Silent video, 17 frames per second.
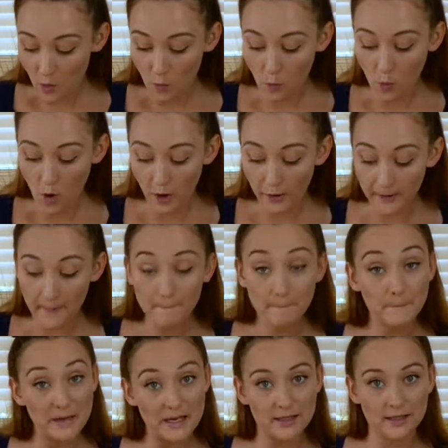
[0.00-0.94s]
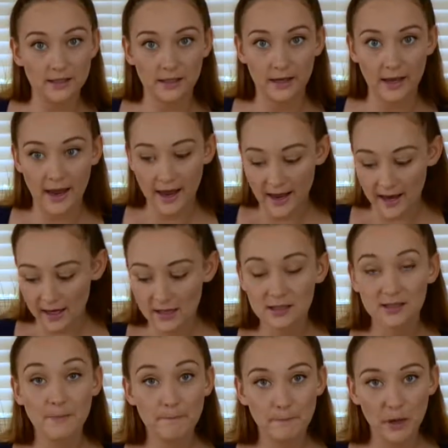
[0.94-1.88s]
1 beaten egg
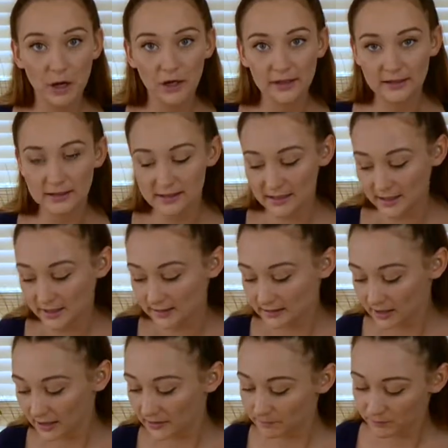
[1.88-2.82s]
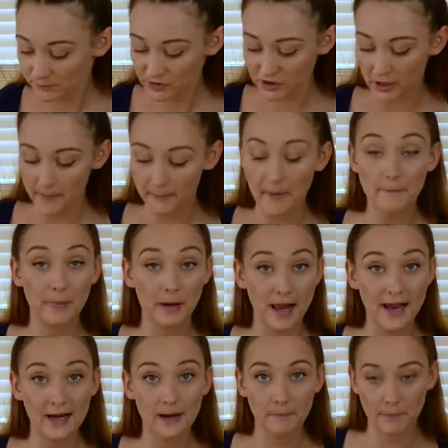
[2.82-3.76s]
to bind it, some
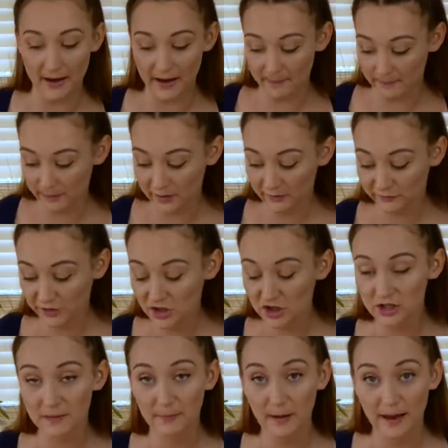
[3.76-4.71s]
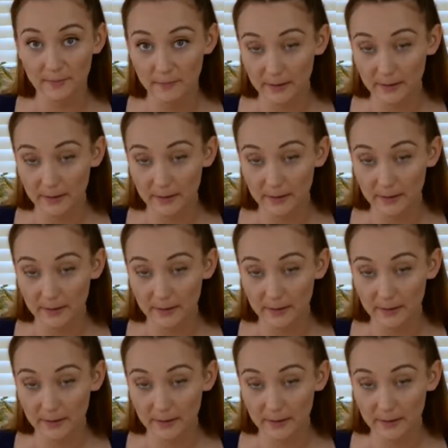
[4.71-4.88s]
black pepper, freshly black